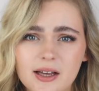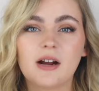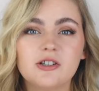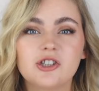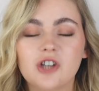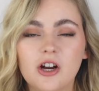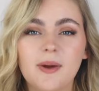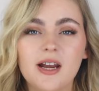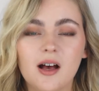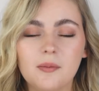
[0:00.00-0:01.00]
There are so
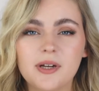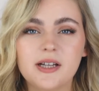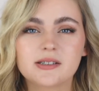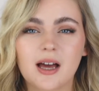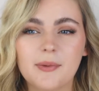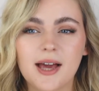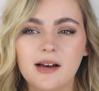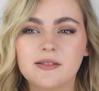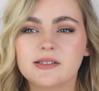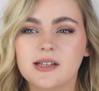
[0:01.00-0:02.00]
many companies coming
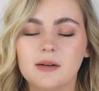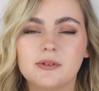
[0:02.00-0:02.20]
out this year